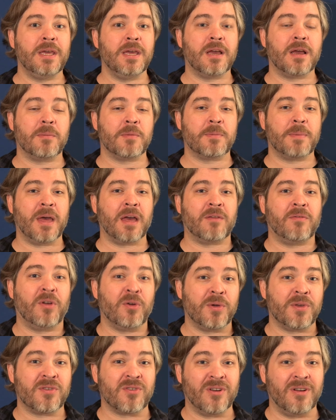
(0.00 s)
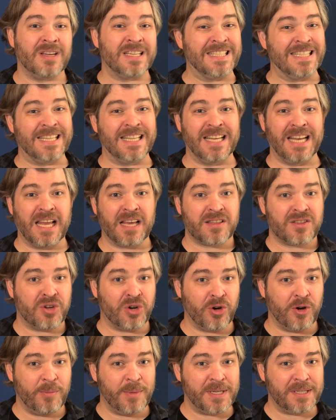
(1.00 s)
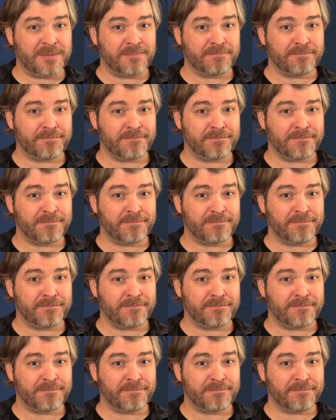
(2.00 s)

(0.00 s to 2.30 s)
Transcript: he comes back very strong in the next tournament.